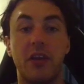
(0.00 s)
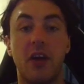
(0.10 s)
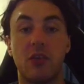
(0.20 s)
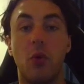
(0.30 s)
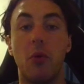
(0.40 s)

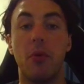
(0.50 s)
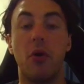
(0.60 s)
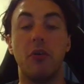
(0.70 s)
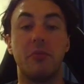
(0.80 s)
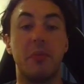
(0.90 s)
nice Wombo
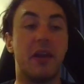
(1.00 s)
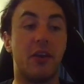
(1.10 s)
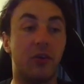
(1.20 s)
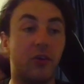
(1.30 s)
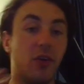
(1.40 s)
ultimate,
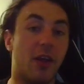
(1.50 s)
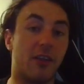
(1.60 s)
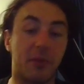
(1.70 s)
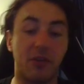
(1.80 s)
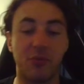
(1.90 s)
and
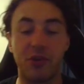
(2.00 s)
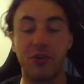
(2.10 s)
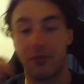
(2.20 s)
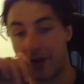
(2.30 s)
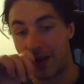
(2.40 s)
especially when
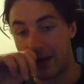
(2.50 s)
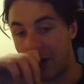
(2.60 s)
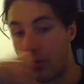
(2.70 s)
you're fed,